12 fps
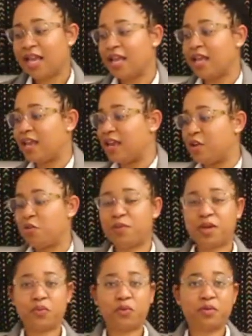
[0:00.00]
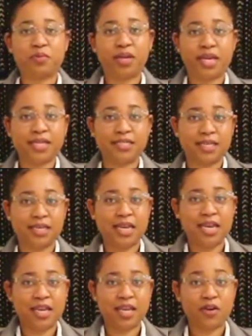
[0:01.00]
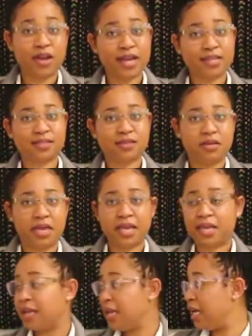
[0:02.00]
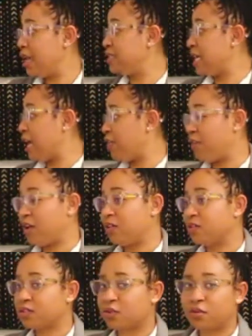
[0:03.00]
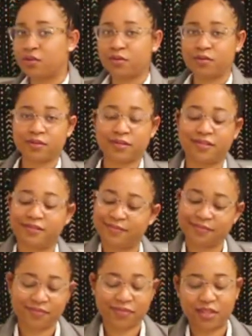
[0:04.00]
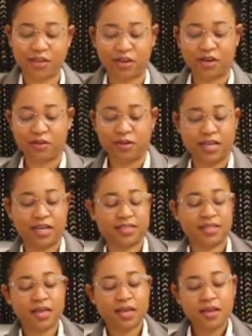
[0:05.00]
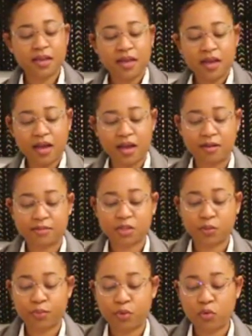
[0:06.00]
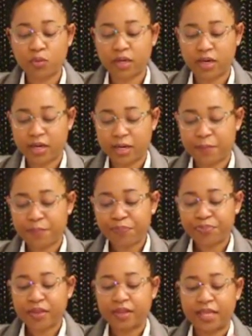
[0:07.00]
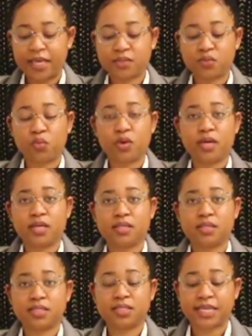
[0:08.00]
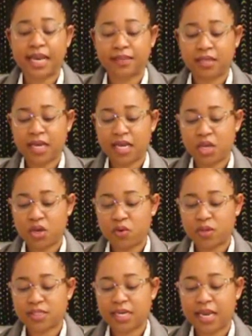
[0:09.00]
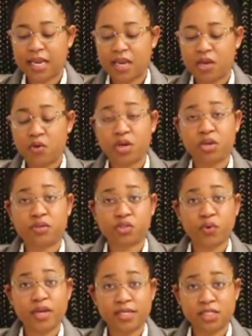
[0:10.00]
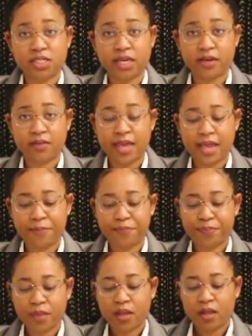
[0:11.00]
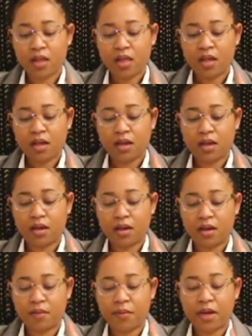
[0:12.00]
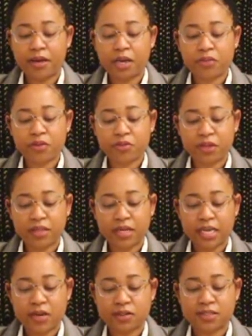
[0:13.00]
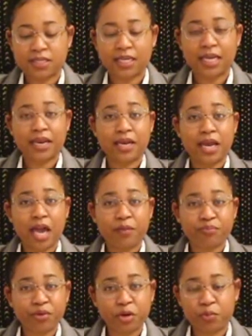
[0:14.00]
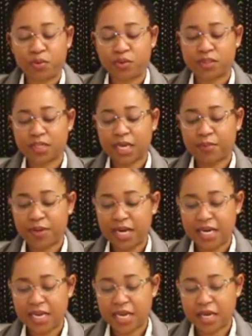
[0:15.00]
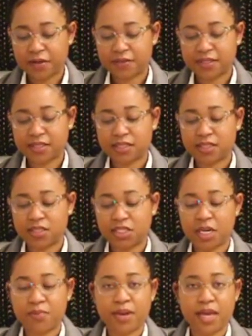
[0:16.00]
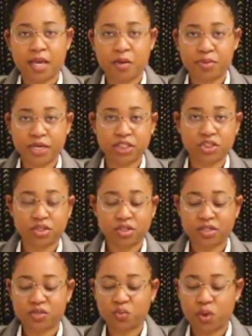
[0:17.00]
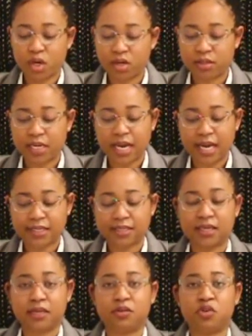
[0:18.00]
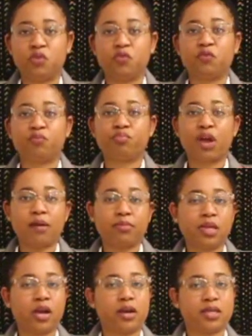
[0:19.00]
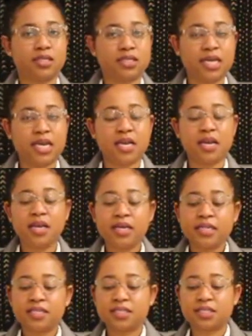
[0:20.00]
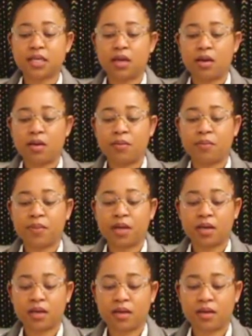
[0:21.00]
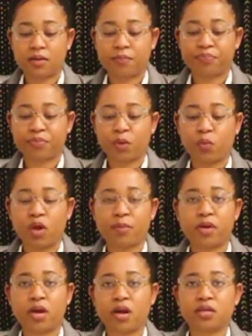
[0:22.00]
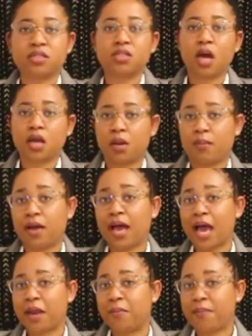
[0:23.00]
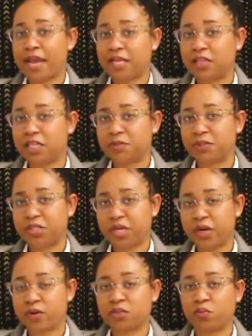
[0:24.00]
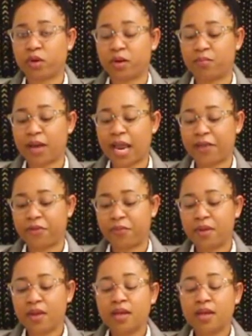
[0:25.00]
and you'd be at one place needing your S deck, and it's at the other school? The good old days. So Boom Learning, that's one site that I use, and you can screen share that. Another thing that I use is a of non-printables like PDFs, JPEG pictures, Word docs, and you've probably already seen some webinars talking about how to make these materials and where to buy them.